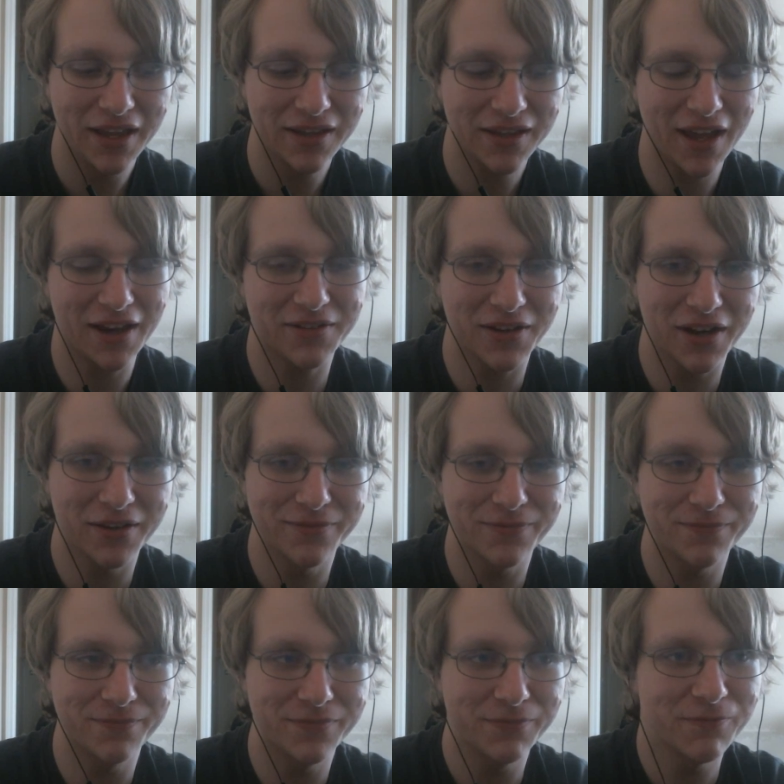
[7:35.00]
gotta try to
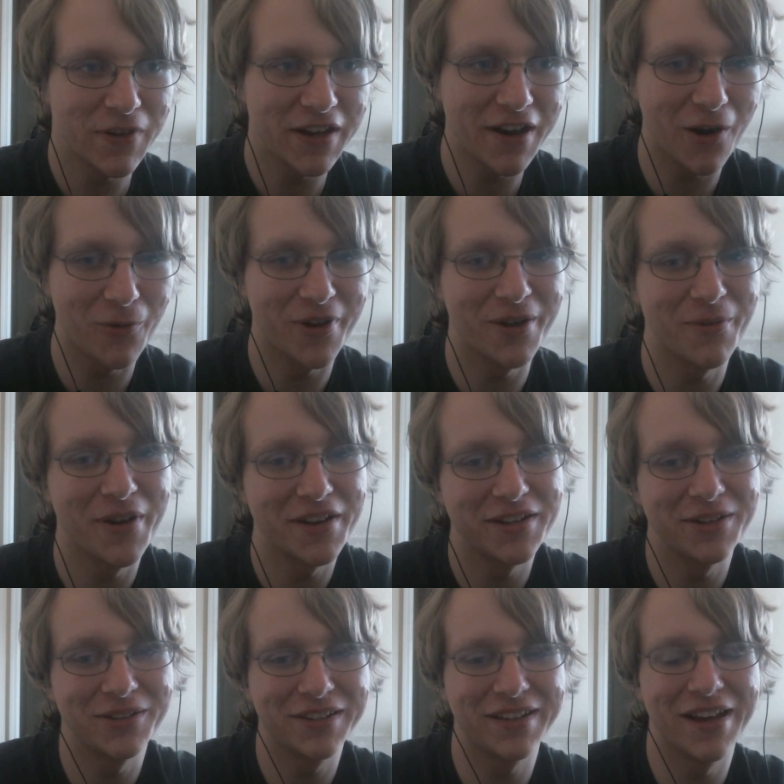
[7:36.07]
figure out what I want
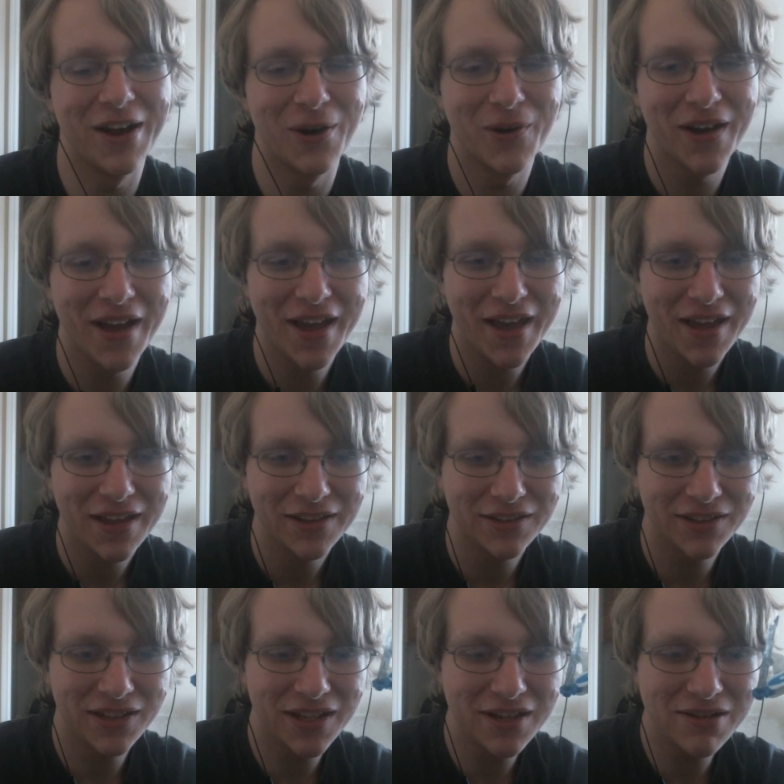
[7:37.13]
to do. So,
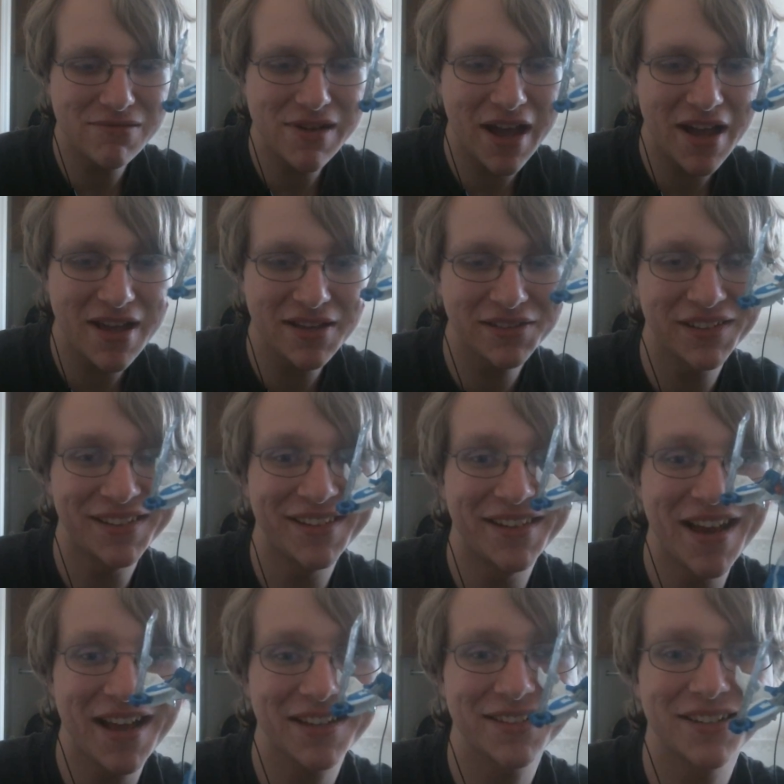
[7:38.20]
see you guys
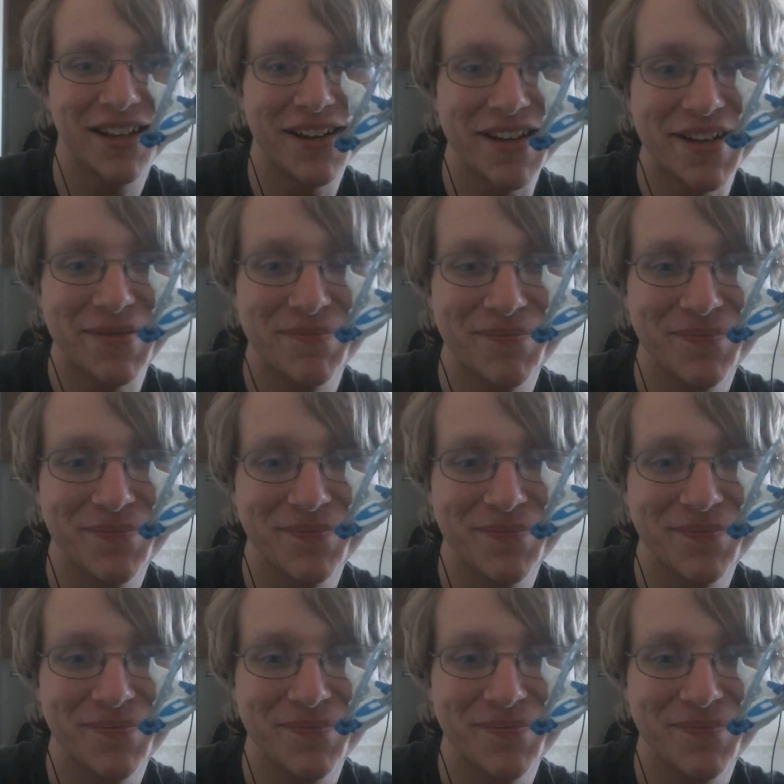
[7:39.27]
next time.